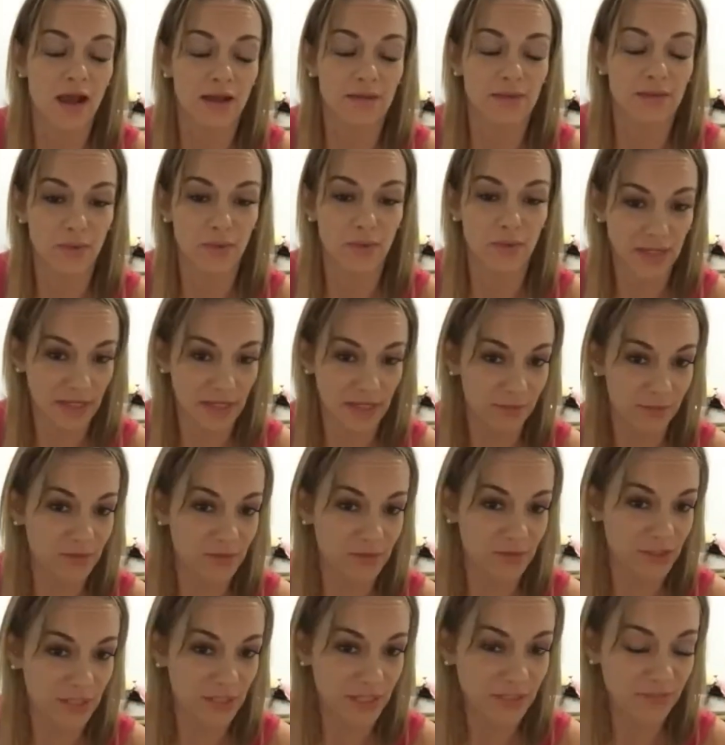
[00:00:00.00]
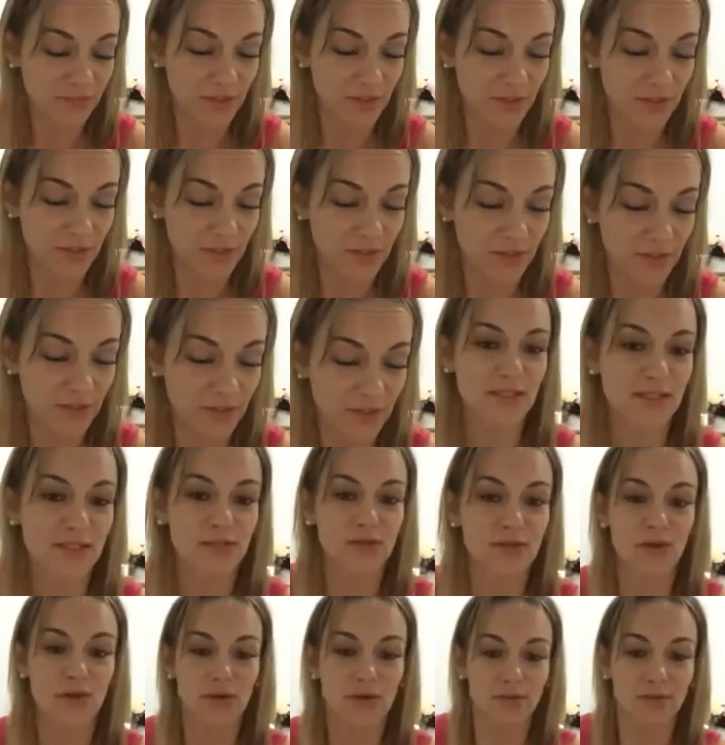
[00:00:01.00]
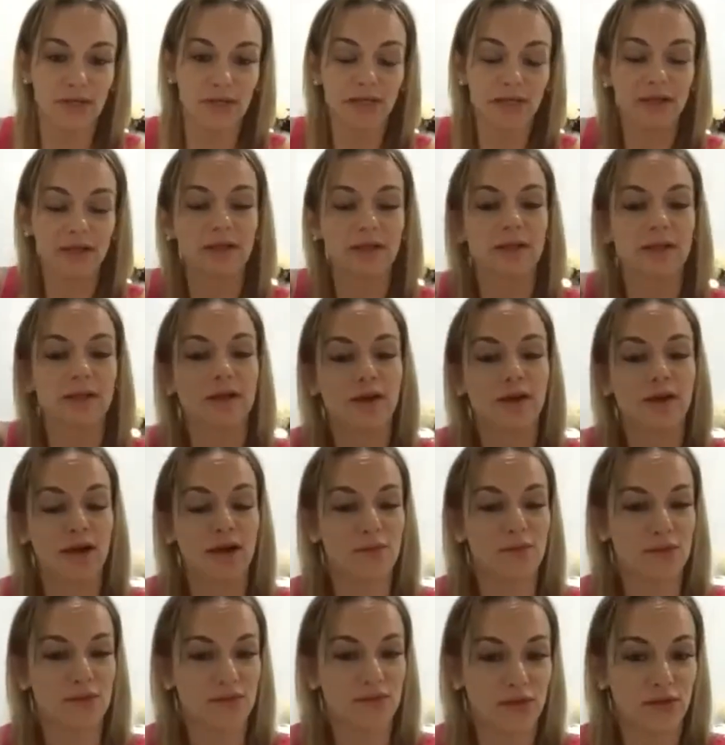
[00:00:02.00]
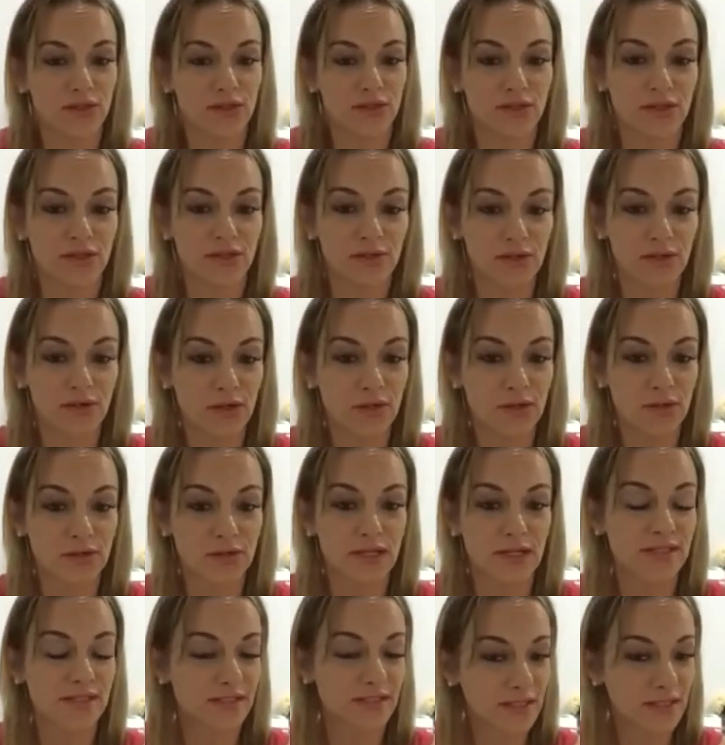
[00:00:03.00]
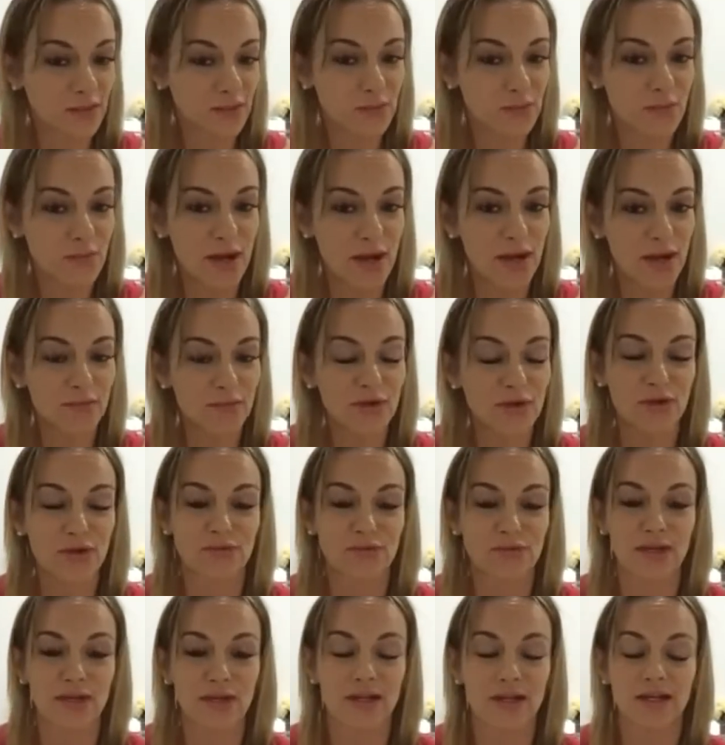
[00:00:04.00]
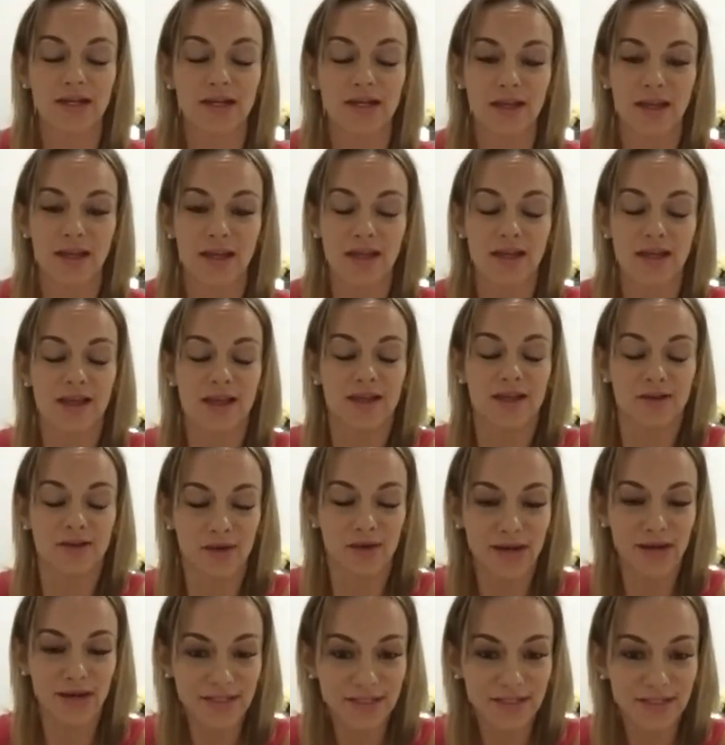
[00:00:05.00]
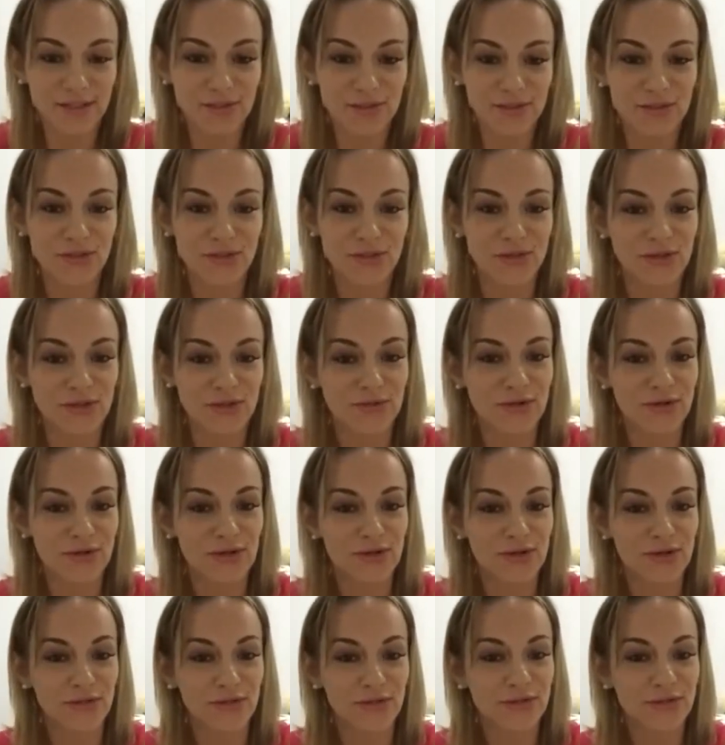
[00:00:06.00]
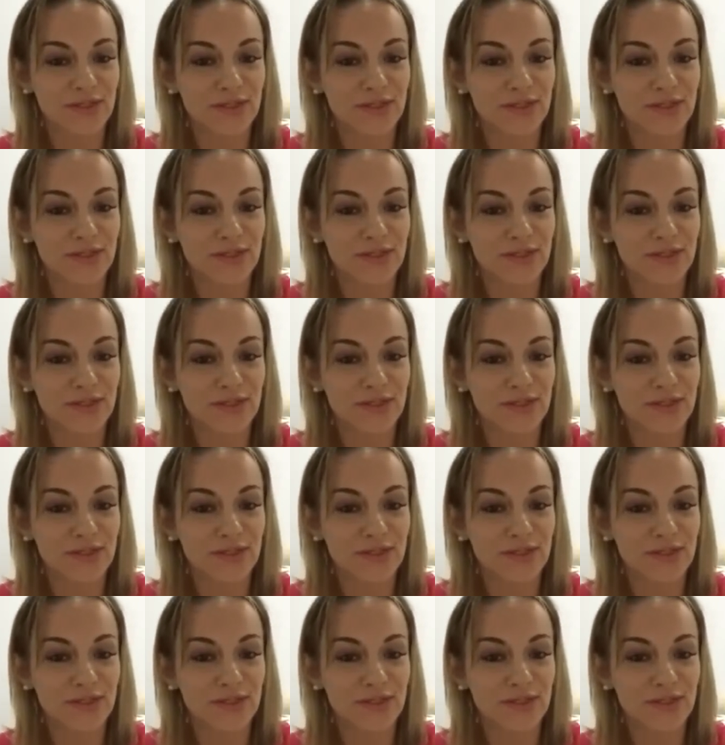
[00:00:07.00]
My name's Jess, for anyone that doesn't know me. I'm a 30-year-old single mum of a crazy little 2-year-old.